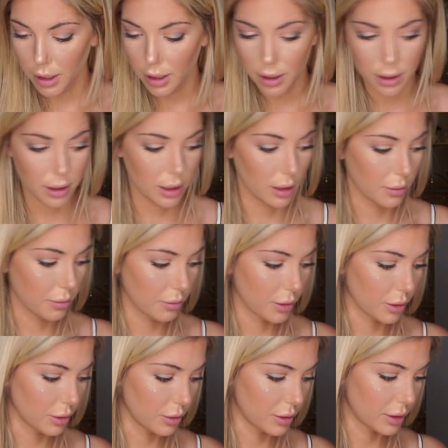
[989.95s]

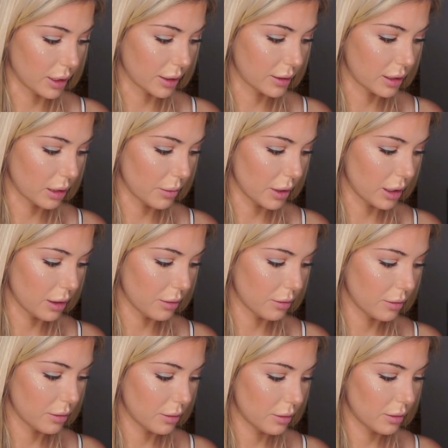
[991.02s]
Who's texting me now?
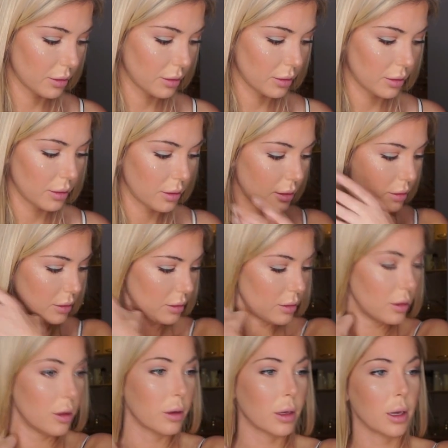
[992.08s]

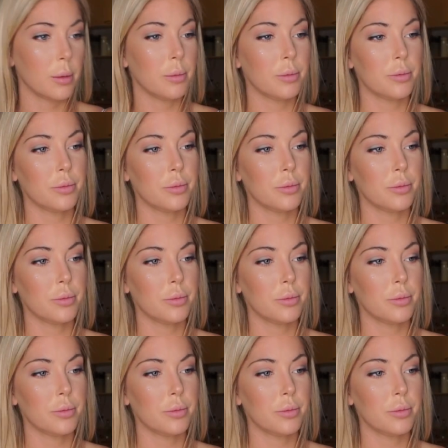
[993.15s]
Okay.